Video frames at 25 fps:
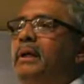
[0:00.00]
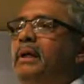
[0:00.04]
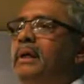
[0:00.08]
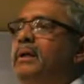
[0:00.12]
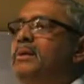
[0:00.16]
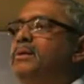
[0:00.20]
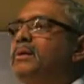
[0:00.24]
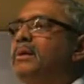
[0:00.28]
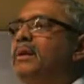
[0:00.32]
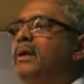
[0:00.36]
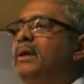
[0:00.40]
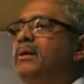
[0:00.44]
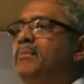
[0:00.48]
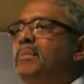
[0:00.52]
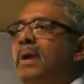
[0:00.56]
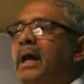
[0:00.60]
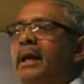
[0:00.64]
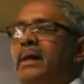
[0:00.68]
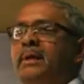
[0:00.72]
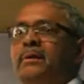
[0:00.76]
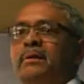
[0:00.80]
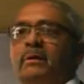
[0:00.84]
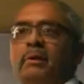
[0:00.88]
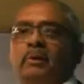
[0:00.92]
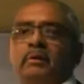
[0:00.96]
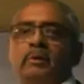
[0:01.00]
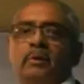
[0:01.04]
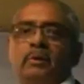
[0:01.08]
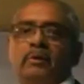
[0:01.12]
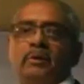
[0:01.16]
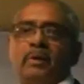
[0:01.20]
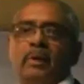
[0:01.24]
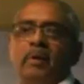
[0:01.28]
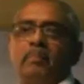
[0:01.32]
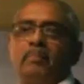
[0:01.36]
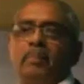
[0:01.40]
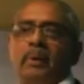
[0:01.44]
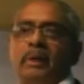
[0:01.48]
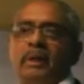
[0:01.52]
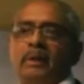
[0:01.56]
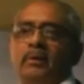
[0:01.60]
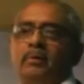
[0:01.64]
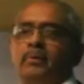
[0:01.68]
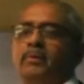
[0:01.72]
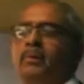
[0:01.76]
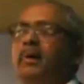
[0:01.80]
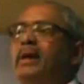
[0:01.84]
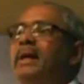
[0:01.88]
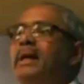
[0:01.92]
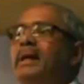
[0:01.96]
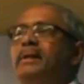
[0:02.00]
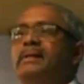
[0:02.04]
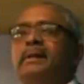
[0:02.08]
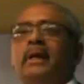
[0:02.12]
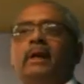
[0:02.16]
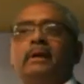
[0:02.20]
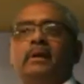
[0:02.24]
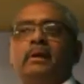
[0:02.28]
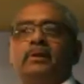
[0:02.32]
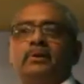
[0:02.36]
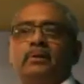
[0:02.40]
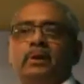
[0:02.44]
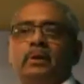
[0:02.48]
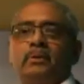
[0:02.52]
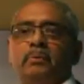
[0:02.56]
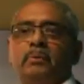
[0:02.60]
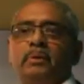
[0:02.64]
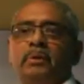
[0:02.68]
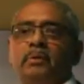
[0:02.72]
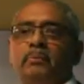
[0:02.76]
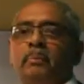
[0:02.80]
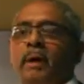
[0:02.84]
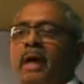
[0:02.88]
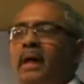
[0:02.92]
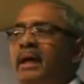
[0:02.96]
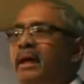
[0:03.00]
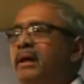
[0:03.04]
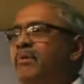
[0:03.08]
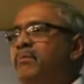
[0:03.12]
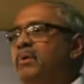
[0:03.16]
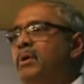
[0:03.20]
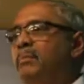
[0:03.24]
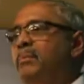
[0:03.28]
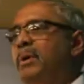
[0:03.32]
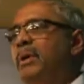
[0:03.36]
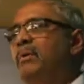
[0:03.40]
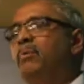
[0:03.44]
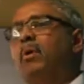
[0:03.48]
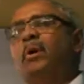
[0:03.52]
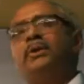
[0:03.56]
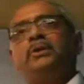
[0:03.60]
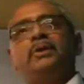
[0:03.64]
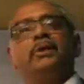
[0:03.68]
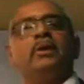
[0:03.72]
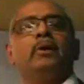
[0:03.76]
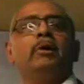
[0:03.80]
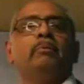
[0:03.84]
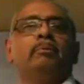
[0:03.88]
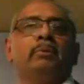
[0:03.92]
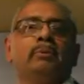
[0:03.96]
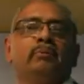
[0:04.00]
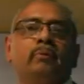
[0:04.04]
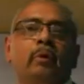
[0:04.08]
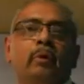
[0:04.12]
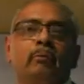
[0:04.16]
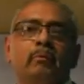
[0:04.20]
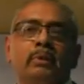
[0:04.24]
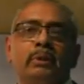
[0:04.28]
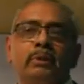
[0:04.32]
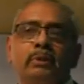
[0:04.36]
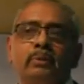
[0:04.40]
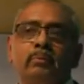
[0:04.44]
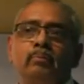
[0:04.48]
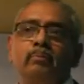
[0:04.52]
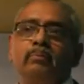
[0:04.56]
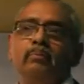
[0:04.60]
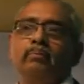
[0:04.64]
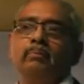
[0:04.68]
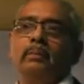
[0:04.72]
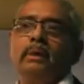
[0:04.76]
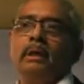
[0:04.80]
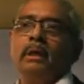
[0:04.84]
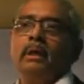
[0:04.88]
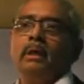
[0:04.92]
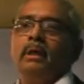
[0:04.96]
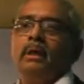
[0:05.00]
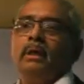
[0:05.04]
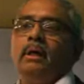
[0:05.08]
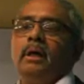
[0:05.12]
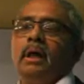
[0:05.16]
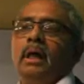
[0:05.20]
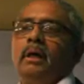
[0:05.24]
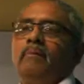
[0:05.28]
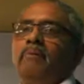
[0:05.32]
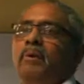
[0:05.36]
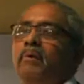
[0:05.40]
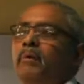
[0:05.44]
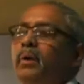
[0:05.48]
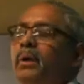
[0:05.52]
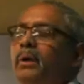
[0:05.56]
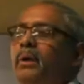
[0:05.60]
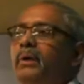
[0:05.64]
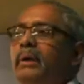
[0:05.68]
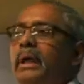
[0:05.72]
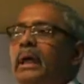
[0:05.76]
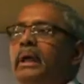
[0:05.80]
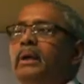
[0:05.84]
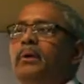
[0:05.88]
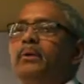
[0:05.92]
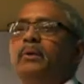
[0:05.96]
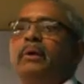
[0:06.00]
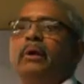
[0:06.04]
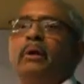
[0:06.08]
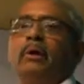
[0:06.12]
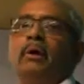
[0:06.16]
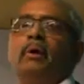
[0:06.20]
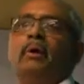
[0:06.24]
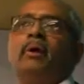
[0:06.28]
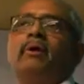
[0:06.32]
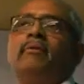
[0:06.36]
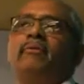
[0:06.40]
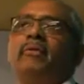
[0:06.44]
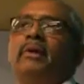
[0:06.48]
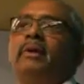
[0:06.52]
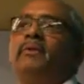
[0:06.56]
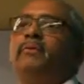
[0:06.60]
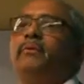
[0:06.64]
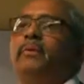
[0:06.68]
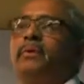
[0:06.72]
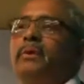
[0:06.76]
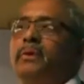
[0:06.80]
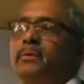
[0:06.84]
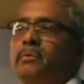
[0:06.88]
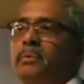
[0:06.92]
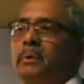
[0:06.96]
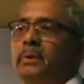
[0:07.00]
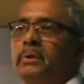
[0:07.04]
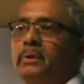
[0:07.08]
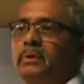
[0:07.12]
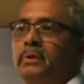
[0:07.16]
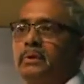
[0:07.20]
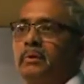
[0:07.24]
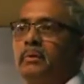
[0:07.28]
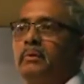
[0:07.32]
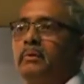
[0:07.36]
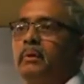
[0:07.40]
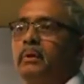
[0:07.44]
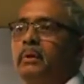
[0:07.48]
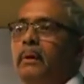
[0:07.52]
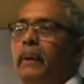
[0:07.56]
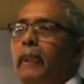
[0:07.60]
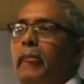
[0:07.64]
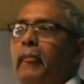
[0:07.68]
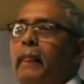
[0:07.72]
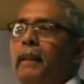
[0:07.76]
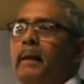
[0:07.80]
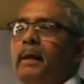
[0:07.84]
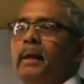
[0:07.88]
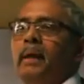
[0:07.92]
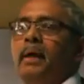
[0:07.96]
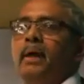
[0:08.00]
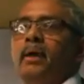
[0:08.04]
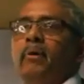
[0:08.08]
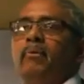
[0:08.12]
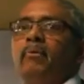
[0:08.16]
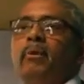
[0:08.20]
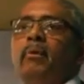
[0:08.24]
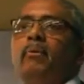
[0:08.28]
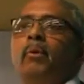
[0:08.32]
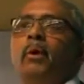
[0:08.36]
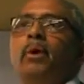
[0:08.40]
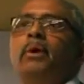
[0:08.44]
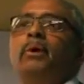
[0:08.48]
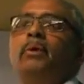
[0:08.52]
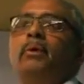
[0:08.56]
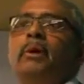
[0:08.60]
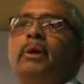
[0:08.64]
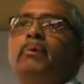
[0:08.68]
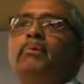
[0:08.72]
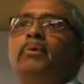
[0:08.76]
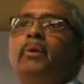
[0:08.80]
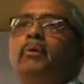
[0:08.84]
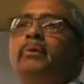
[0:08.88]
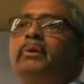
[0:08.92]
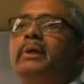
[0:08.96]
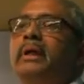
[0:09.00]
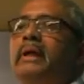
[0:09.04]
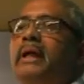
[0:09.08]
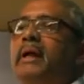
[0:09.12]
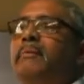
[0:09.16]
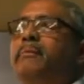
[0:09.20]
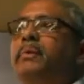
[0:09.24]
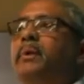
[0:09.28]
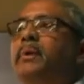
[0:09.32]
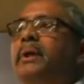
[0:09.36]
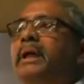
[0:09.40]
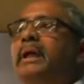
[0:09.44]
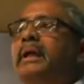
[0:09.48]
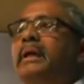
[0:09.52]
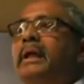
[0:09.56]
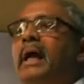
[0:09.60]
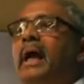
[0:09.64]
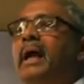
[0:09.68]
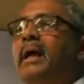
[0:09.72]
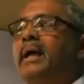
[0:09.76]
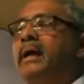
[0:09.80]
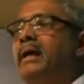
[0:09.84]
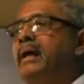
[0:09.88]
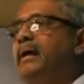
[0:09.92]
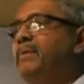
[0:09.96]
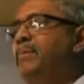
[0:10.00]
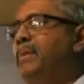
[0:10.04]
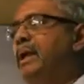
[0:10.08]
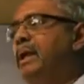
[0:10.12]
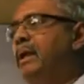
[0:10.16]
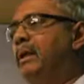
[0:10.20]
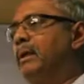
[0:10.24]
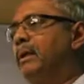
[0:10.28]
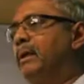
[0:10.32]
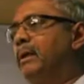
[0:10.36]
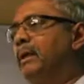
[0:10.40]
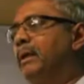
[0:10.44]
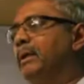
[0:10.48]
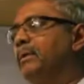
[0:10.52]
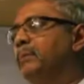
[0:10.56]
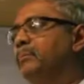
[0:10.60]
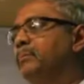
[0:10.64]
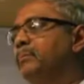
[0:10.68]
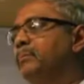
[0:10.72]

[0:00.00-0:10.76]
regional manager in this company. You joined exactly 6 months back and we've been watching your performance. And we want to tell you that you're not fit for this position. We want to remove the deputy tag immediately.